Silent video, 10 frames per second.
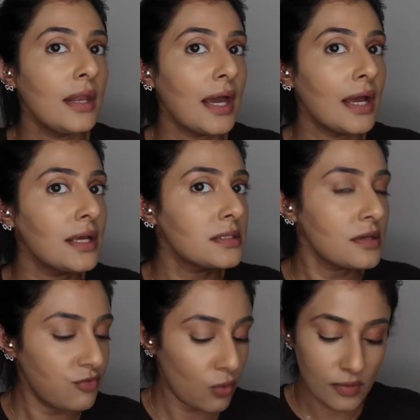And as
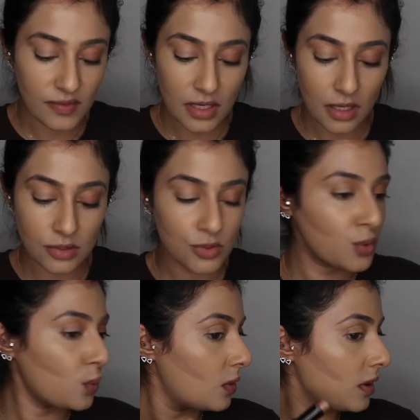for the
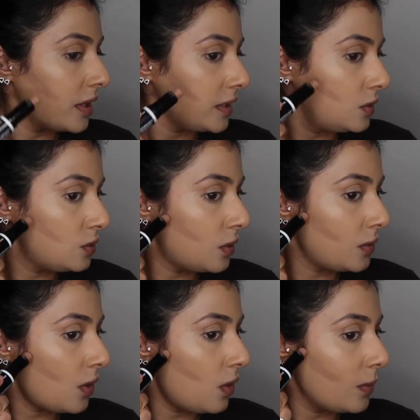contour, you
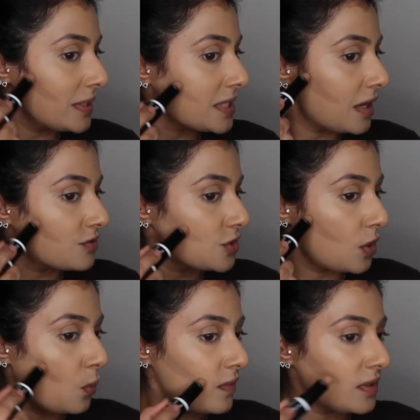don't always have to
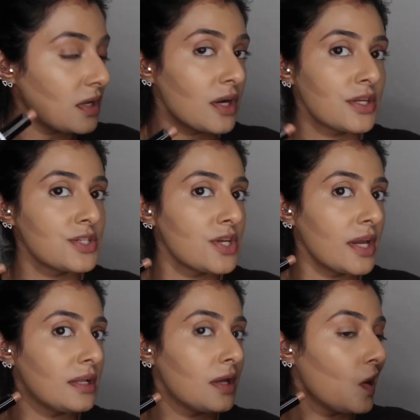go with the darkest
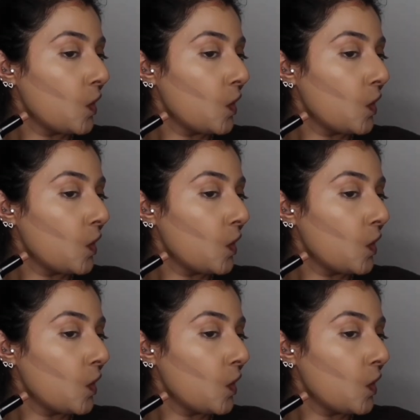shade.